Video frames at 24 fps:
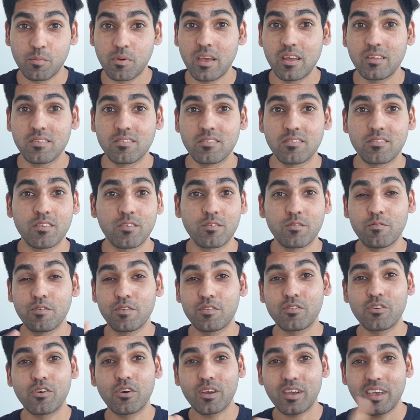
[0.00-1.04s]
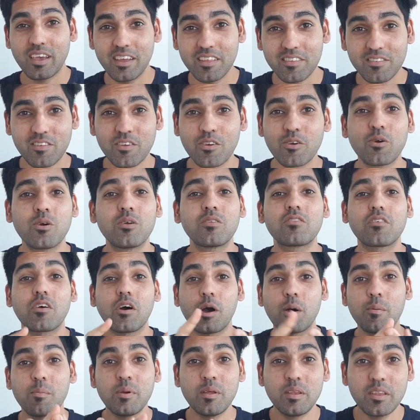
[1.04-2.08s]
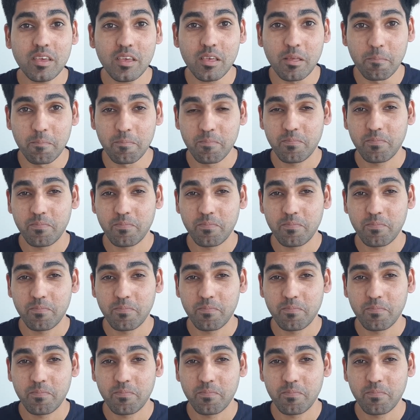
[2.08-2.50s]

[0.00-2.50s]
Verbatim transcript: cancers. And if it's not cancer, it's IBD.